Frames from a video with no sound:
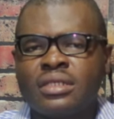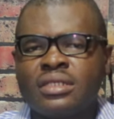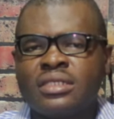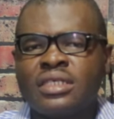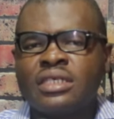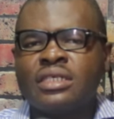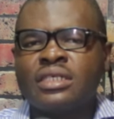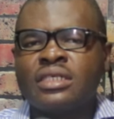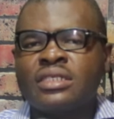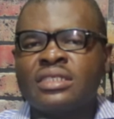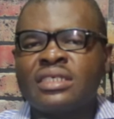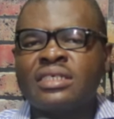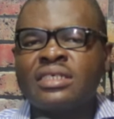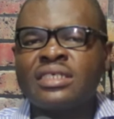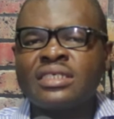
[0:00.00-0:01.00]
the
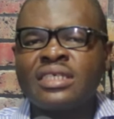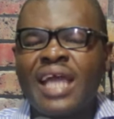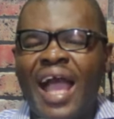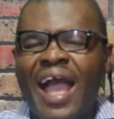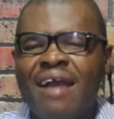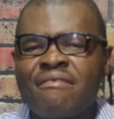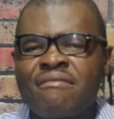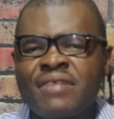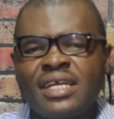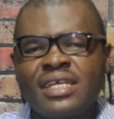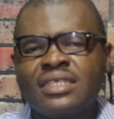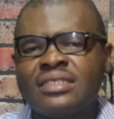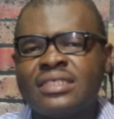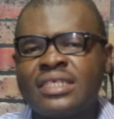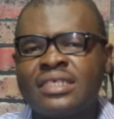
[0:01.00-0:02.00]
real
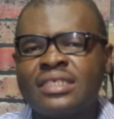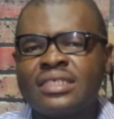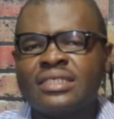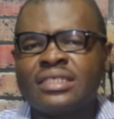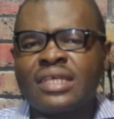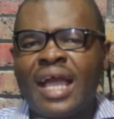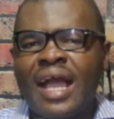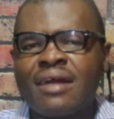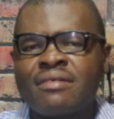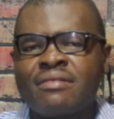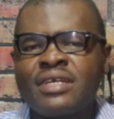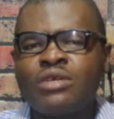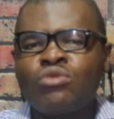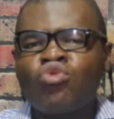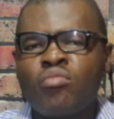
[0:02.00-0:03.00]
dignity, a
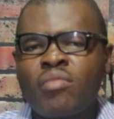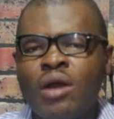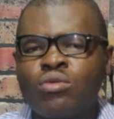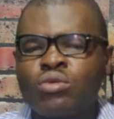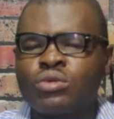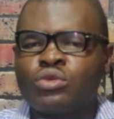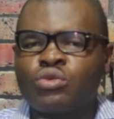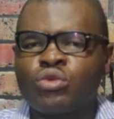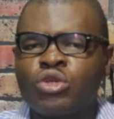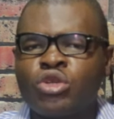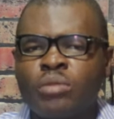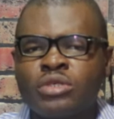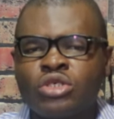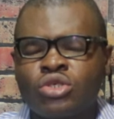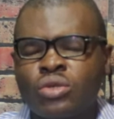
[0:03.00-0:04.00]
real womanhood will
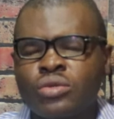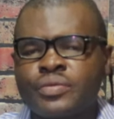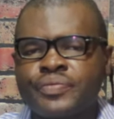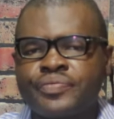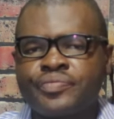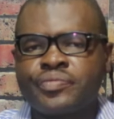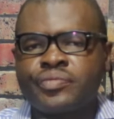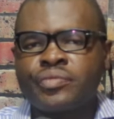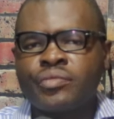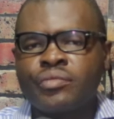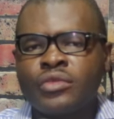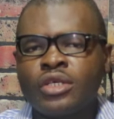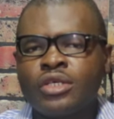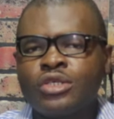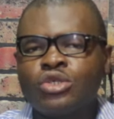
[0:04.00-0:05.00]
not be shown.
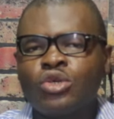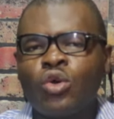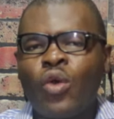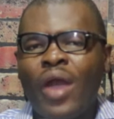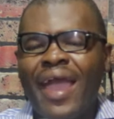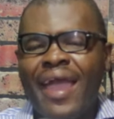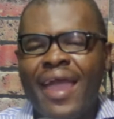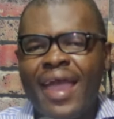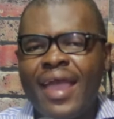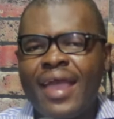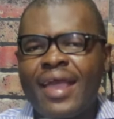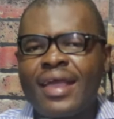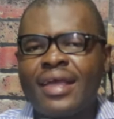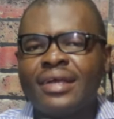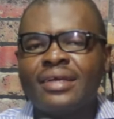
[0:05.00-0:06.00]
So
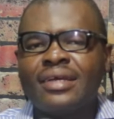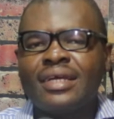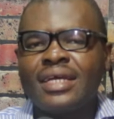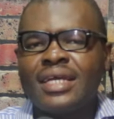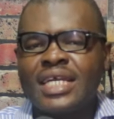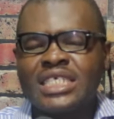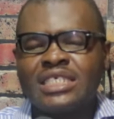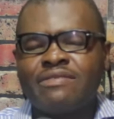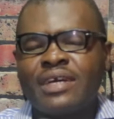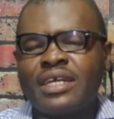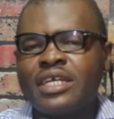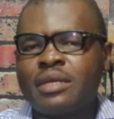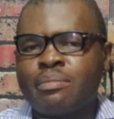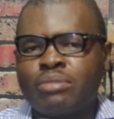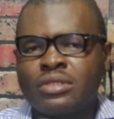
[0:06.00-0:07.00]
hair is
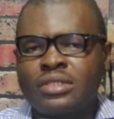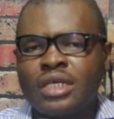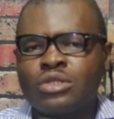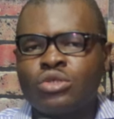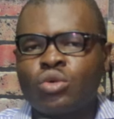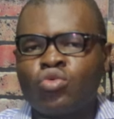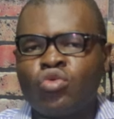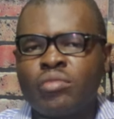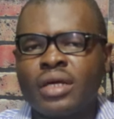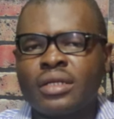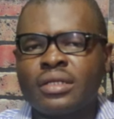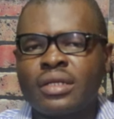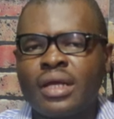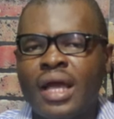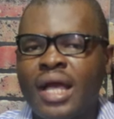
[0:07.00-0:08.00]
very important to
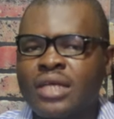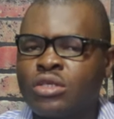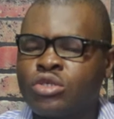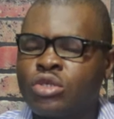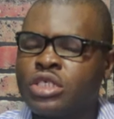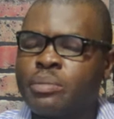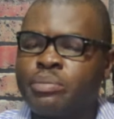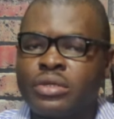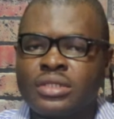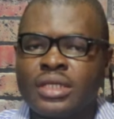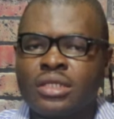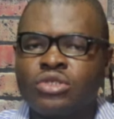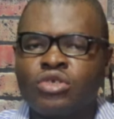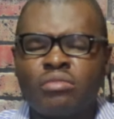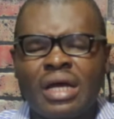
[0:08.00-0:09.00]
woman, as also
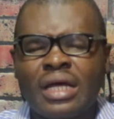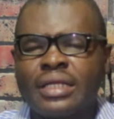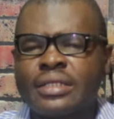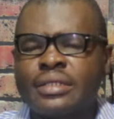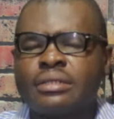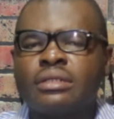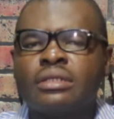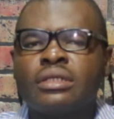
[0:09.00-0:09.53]
important to man.